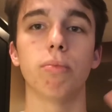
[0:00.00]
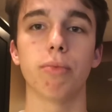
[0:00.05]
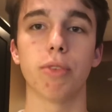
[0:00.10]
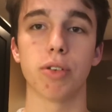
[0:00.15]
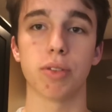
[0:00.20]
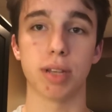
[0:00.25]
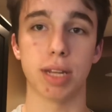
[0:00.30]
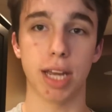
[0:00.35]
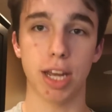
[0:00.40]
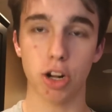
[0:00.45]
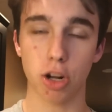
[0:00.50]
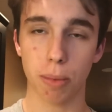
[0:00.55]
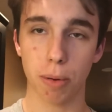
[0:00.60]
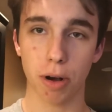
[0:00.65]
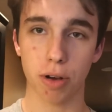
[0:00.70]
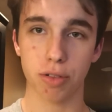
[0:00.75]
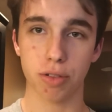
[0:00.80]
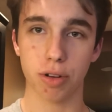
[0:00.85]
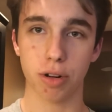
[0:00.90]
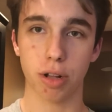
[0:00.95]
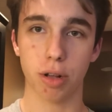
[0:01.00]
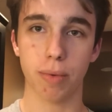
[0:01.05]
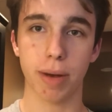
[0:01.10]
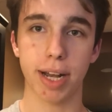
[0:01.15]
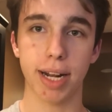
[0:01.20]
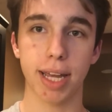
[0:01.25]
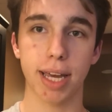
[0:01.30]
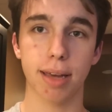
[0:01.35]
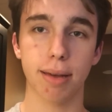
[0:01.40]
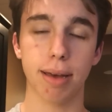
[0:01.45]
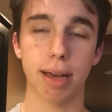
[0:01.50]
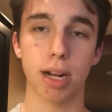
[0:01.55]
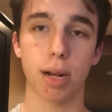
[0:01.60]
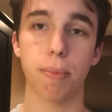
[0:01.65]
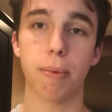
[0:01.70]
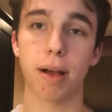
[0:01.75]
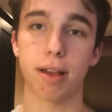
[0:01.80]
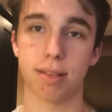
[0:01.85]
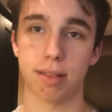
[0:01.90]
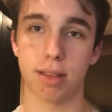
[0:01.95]
there's an interpersonal writing and a
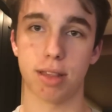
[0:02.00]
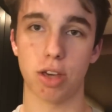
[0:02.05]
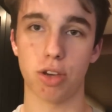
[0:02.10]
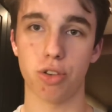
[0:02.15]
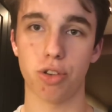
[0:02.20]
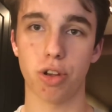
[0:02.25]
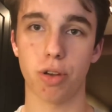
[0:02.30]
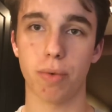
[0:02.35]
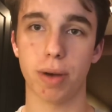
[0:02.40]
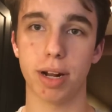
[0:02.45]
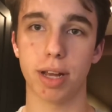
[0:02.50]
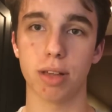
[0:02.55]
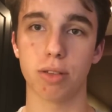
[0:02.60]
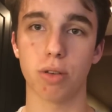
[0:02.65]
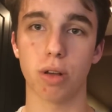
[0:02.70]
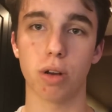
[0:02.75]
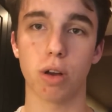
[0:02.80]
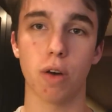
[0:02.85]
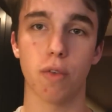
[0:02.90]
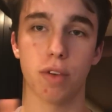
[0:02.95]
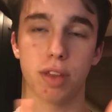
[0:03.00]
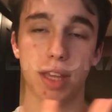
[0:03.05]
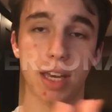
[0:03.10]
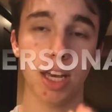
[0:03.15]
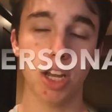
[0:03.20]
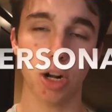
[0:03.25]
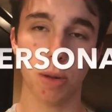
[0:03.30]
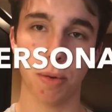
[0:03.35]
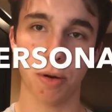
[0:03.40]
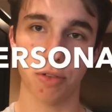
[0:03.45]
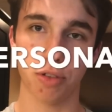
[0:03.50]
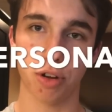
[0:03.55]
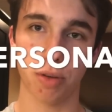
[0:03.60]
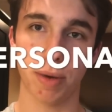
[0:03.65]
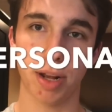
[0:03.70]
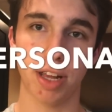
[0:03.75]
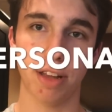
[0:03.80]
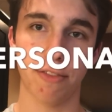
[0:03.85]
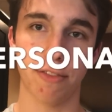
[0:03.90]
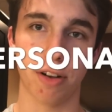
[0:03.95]
presentational writing. So I'll go over the interpersonal
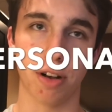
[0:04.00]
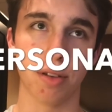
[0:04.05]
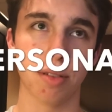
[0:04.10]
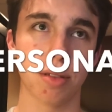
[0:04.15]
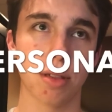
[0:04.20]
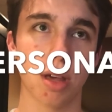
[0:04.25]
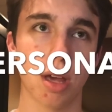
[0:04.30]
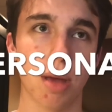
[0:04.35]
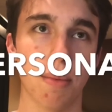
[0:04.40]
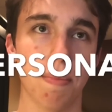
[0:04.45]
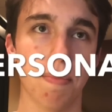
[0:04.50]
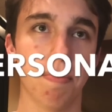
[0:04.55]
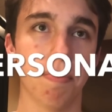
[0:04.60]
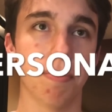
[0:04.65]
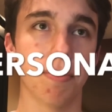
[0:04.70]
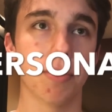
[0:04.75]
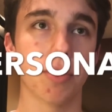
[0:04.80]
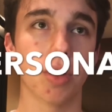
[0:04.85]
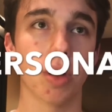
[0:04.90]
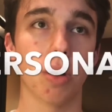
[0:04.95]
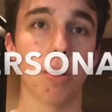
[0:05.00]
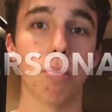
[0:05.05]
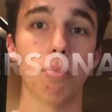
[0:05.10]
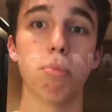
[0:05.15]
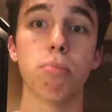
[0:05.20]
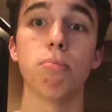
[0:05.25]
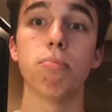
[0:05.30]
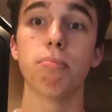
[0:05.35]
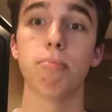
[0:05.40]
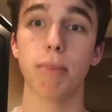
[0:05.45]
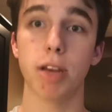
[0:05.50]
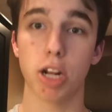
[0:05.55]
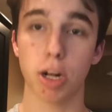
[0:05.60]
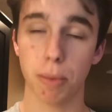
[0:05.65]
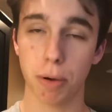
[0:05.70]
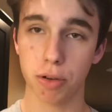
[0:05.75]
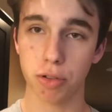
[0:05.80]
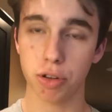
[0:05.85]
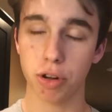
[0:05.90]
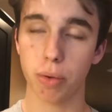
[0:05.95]
writing first. So
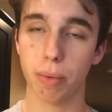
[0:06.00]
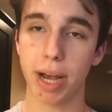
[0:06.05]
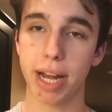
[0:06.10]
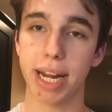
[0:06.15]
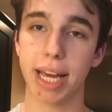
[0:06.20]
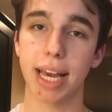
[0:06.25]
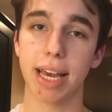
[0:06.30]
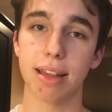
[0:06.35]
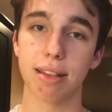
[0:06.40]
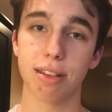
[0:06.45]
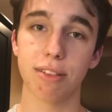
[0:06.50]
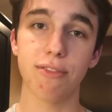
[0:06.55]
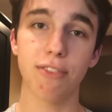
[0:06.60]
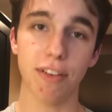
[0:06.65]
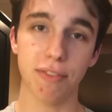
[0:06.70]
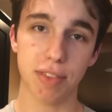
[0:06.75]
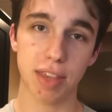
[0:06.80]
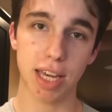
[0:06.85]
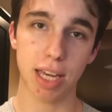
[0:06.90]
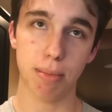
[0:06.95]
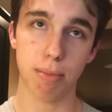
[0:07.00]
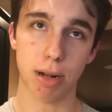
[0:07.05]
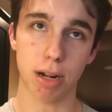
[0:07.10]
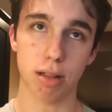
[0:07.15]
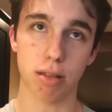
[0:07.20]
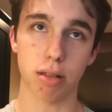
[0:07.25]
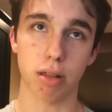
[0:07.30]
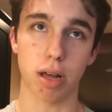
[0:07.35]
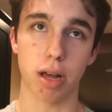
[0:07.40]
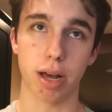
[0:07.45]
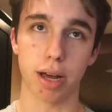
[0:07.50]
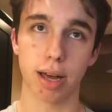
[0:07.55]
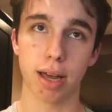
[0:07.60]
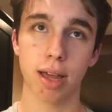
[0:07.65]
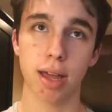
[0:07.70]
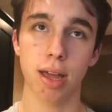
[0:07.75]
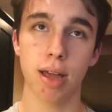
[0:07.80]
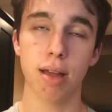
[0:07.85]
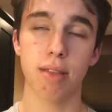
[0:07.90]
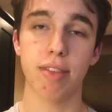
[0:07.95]
interpersonal writing is 15 minutes long.
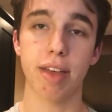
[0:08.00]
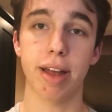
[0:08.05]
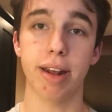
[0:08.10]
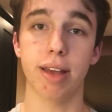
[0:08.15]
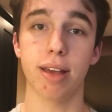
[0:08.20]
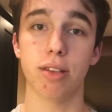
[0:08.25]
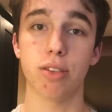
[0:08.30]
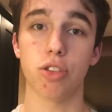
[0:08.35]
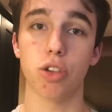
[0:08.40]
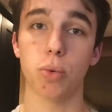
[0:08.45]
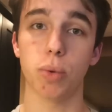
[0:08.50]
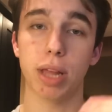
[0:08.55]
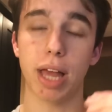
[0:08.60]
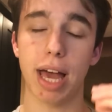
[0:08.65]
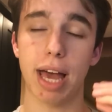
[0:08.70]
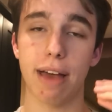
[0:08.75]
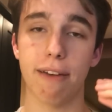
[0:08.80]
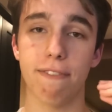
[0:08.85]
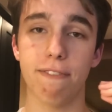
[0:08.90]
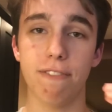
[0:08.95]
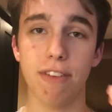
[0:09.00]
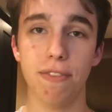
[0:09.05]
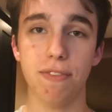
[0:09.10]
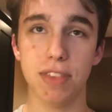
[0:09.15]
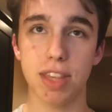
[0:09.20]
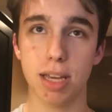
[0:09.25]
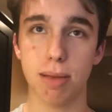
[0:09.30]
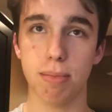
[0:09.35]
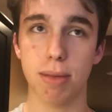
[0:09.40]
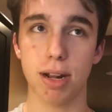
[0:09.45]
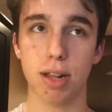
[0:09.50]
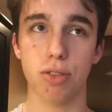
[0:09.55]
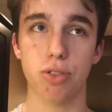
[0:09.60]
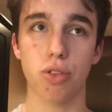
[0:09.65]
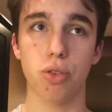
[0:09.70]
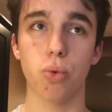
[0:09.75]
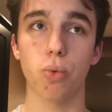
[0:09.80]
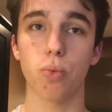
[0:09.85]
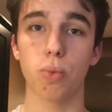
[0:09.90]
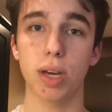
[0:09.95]
That is, you will have 15 minutes
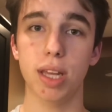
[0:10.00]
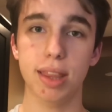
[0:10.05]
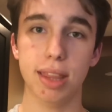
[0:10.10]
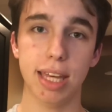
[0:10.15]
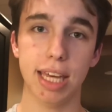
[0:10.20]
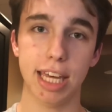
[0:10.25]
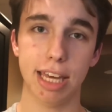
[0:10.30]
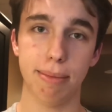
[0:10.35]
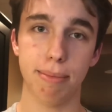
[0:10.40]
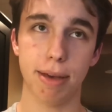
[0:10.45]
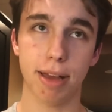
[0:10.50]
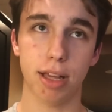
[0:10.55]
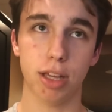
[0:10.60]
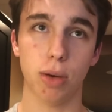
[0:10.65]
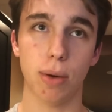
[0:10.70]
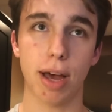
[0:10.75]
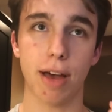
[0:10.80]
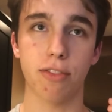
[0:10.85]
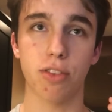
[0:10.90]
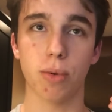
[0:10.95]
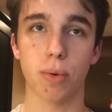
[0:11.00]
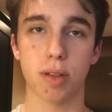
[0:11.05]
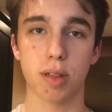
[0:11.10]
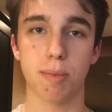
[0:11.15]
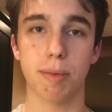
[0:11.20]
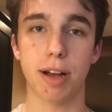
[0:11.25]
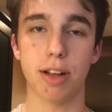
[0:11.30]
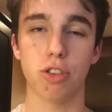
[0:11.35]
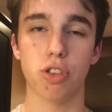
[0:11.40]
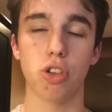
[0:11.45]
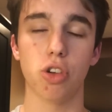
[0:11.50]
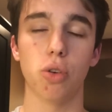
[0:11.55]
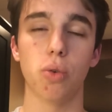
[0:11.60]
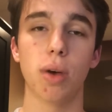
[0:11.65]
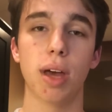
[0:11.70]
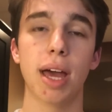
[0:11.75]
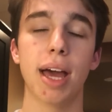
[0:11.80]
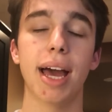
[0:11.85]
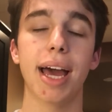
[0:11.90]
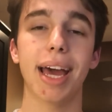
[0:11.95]
to read the email you have to respond
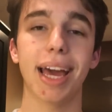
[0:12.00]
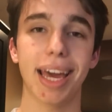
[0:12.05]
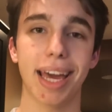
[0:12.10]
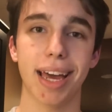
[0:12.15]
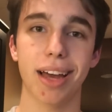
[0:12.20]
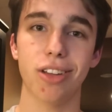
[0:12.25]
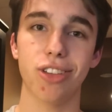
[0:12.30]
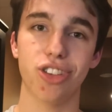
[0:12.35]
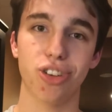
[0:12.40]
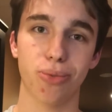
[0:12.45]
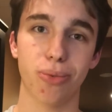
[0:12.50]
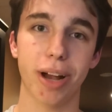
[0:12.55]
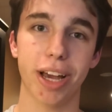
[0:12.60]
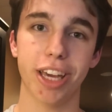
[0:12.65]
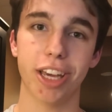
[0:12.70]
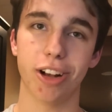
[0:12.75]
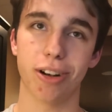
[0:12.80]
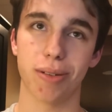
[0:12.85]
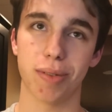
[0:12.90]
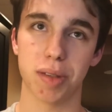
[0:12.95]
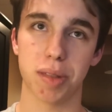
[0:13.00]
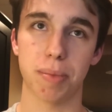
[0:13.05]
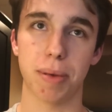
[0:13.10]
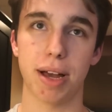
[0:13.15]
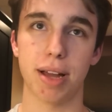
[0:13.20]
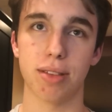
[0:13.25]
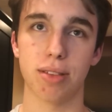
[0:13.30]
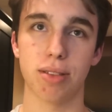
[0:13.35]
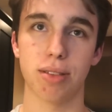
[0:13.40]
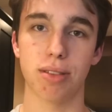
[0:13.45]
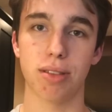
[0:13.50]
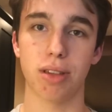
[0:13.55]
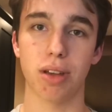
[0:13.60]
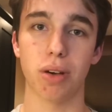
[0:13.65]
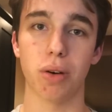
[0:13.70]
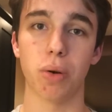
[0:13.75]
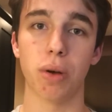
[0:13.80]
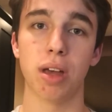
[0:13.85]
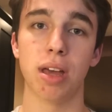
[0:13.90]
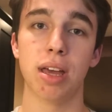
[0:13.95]
to and write your response.
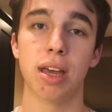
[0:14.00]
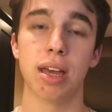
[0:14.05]
So